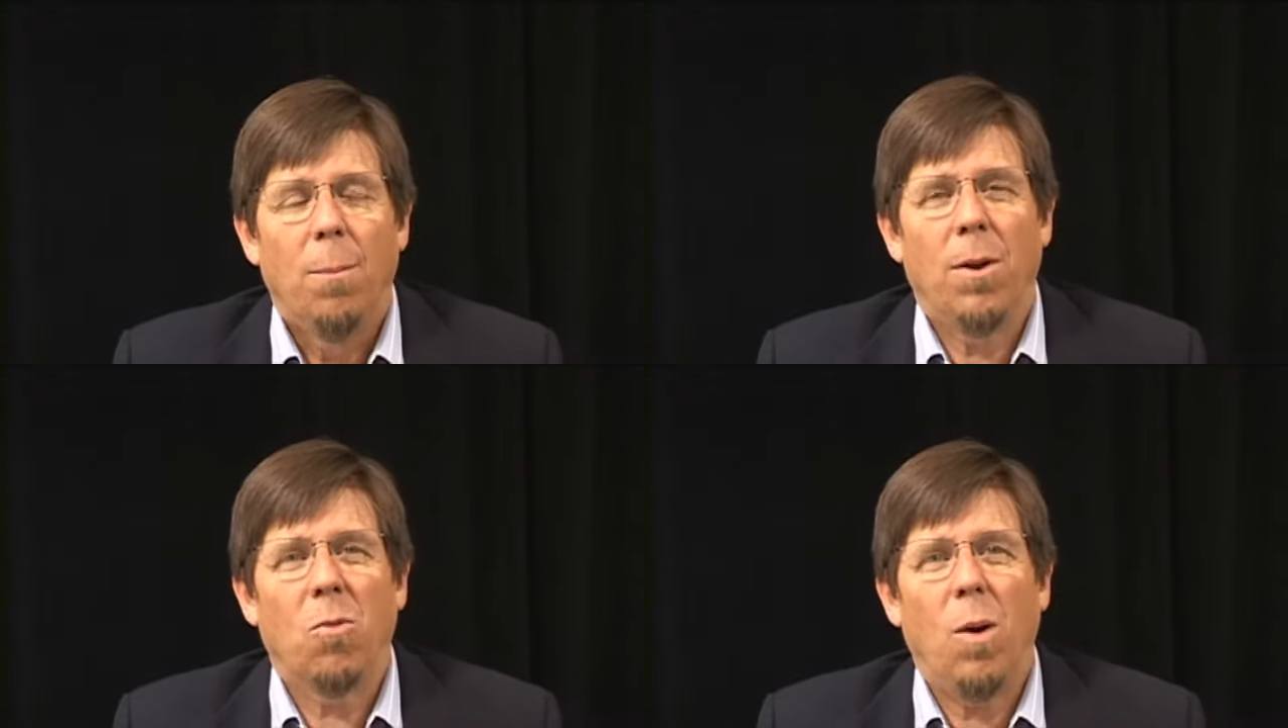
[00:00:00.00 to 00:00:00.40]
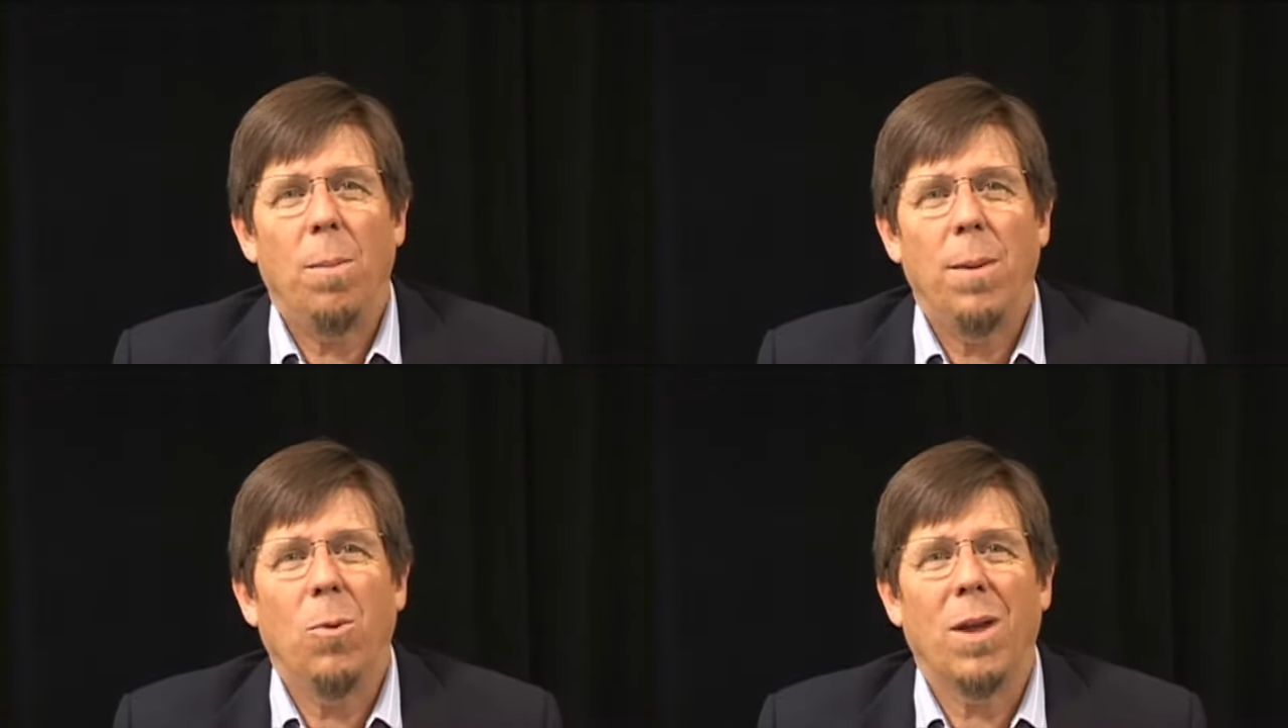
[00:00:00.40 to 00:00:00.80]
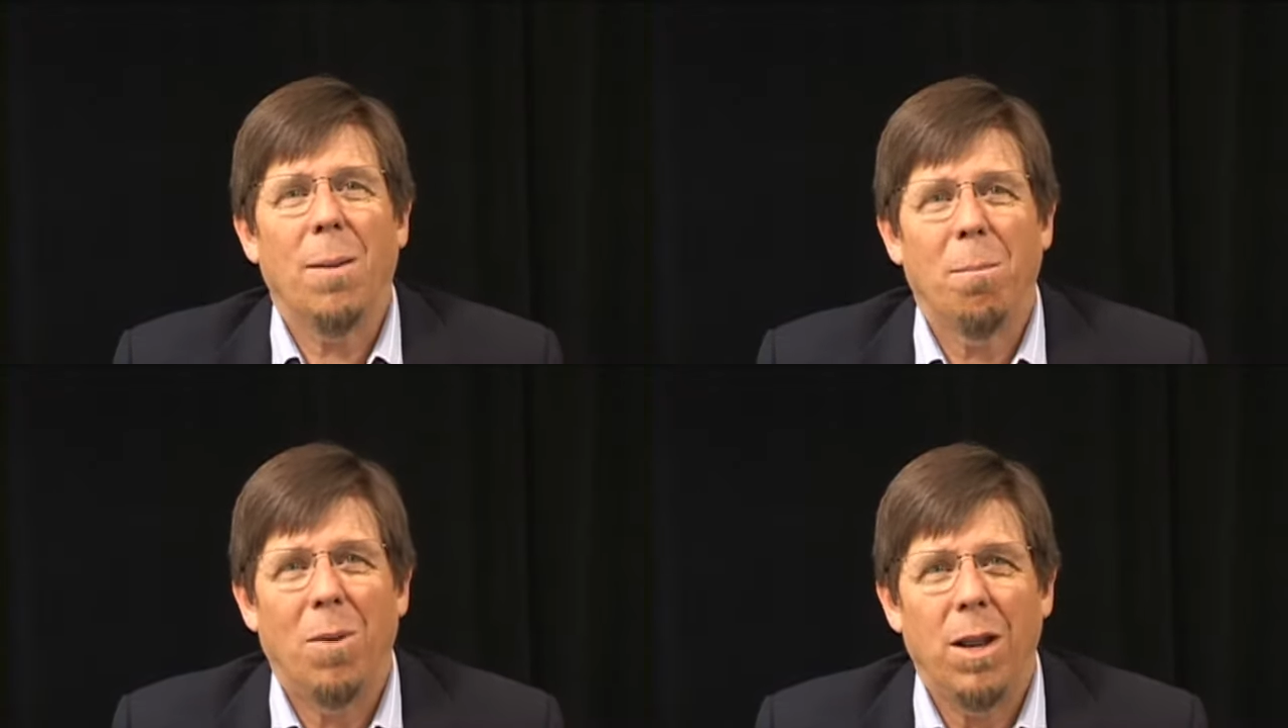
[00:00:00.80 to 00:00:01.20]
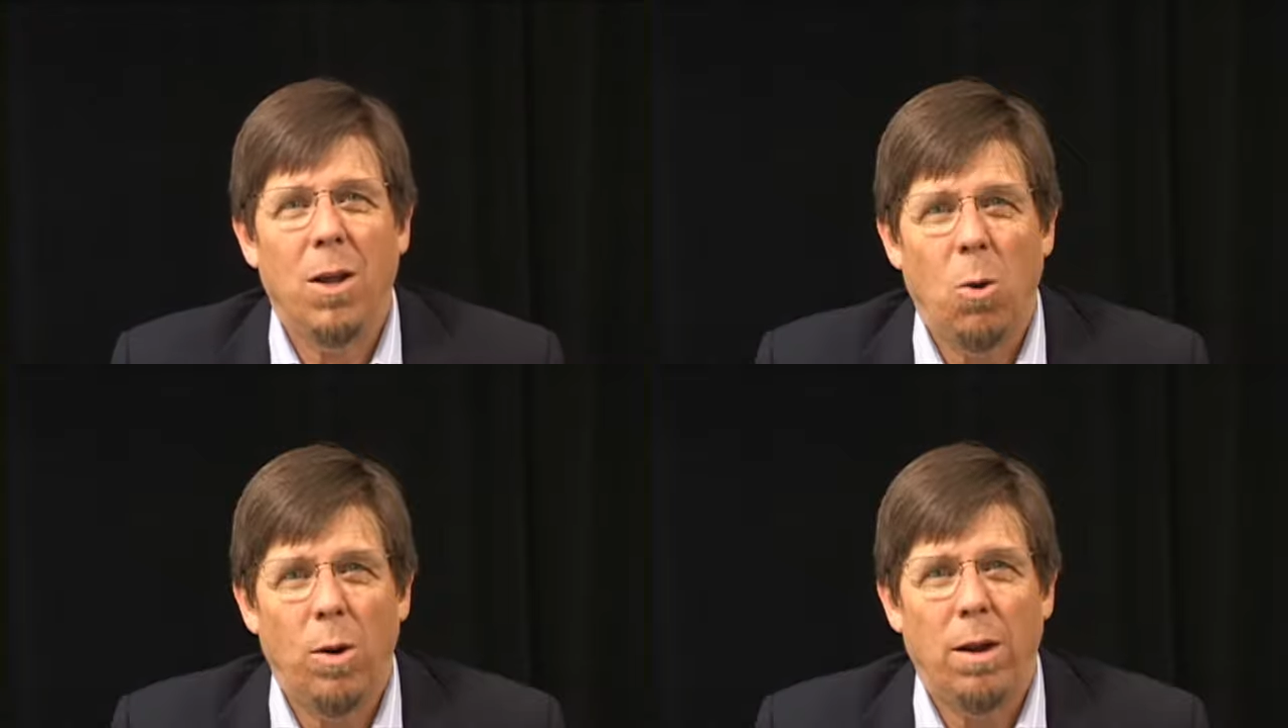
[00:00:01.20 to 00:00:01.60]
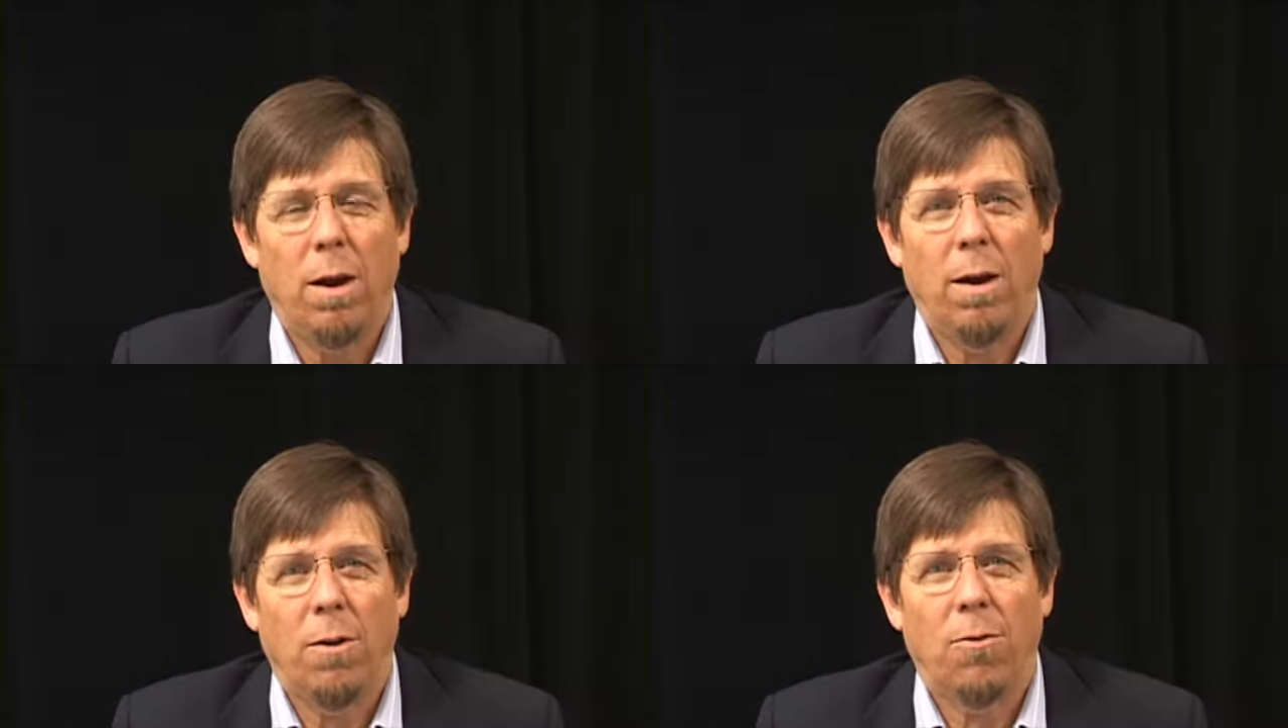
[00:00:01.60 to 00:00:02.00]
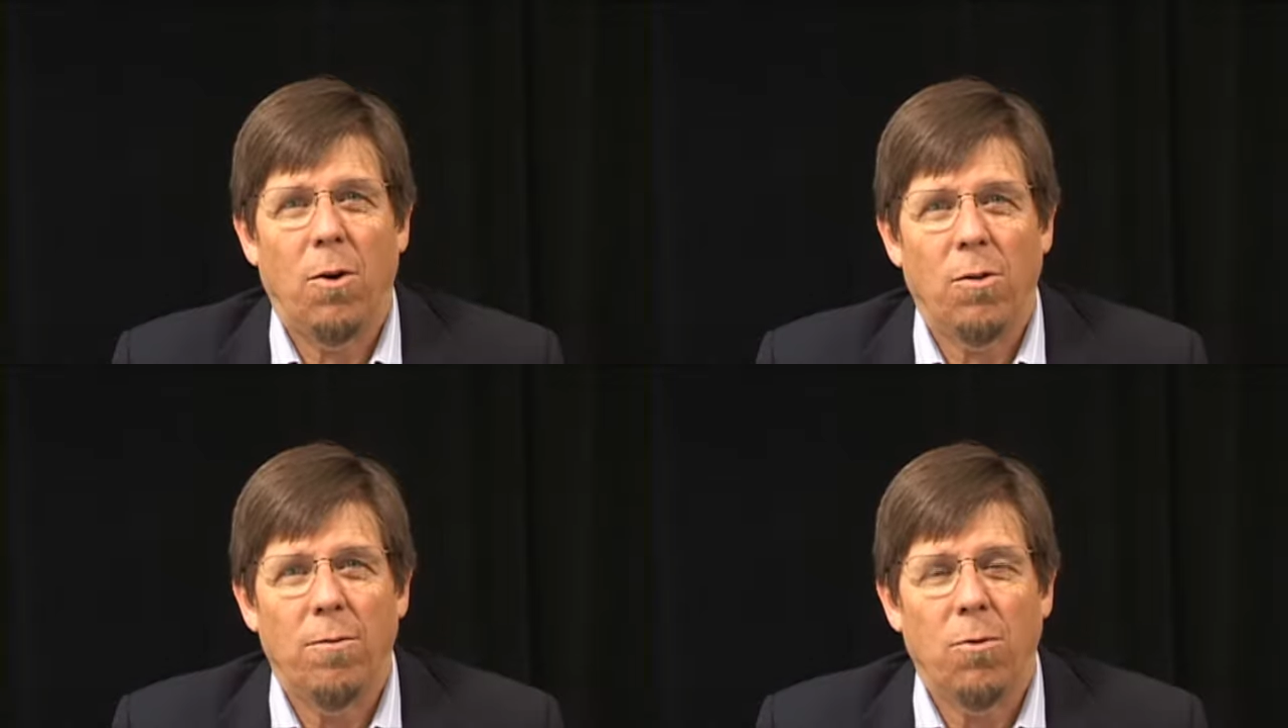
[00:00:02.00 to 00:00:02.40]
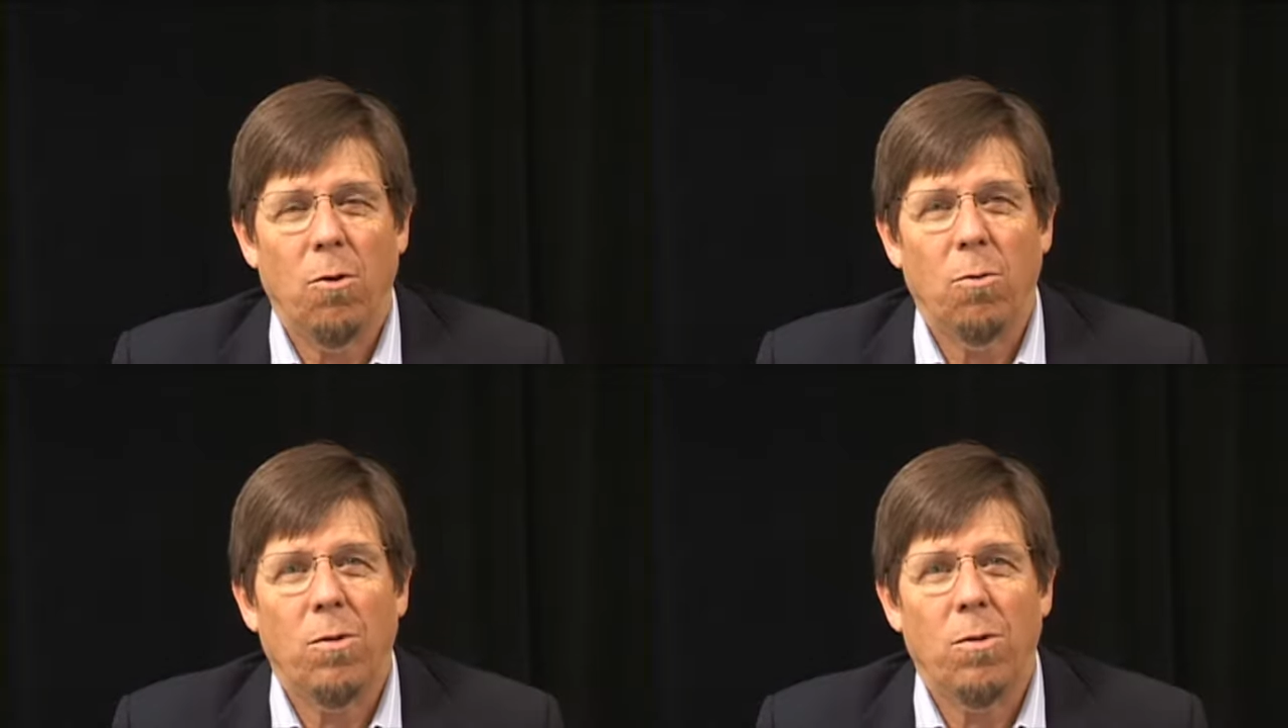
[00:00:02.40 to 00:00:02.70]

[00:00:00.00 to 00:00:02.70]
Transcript: But it's why people kept money going uh, as far as inflows.